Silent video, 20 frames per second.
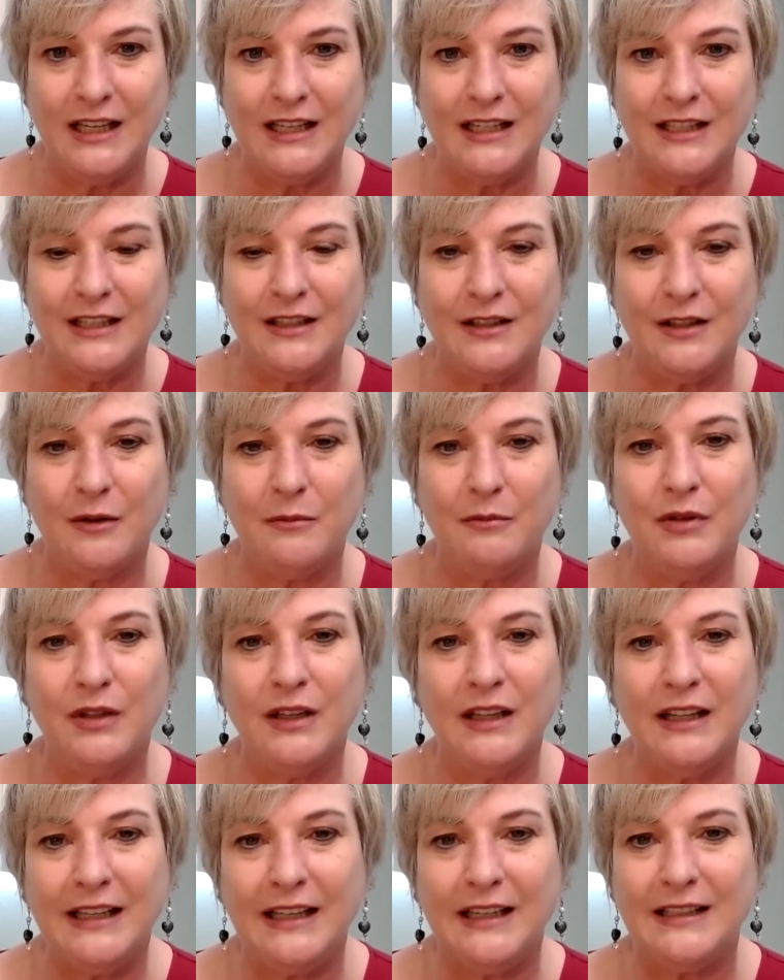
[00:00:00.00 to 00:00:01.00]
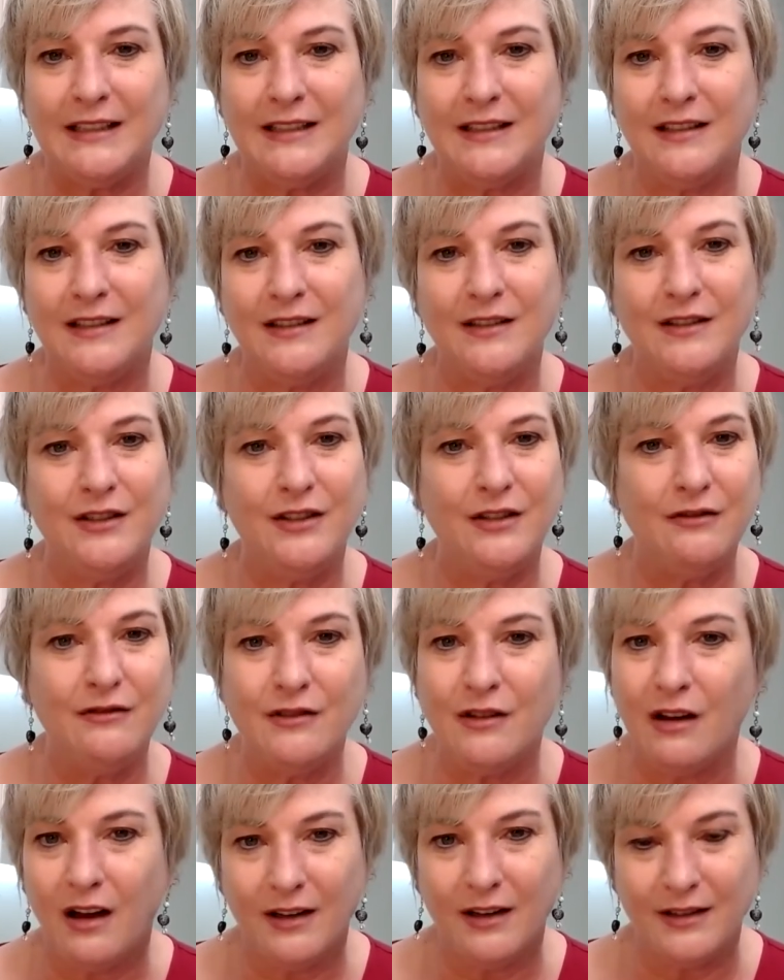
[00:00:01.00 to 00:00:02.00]
So please do
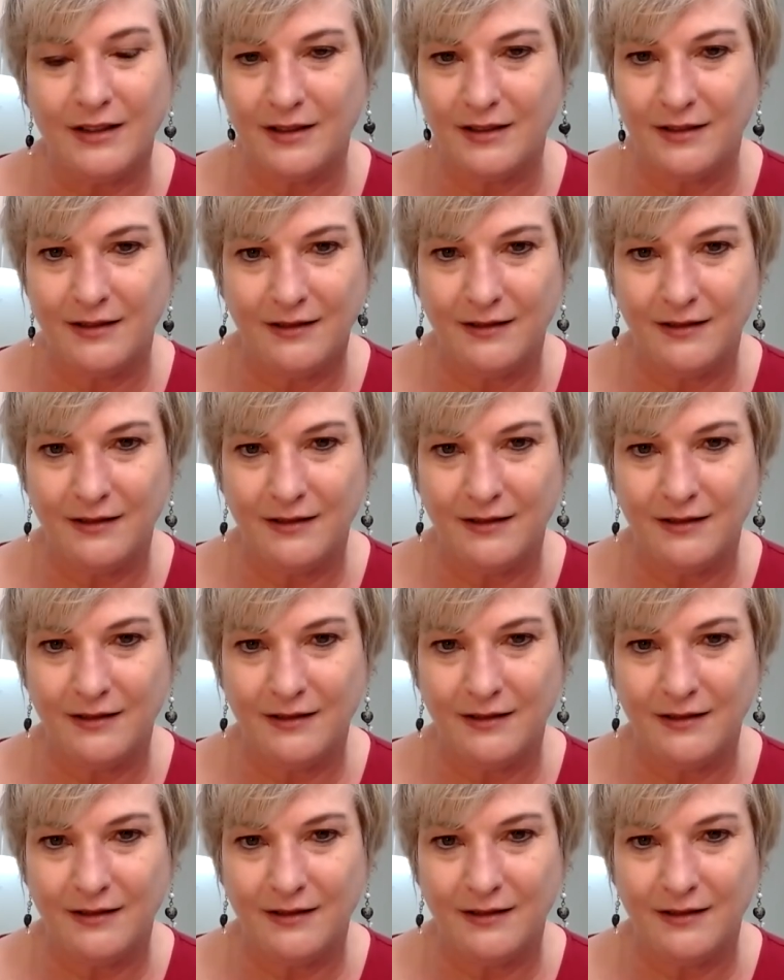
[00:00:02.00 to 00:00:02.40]
not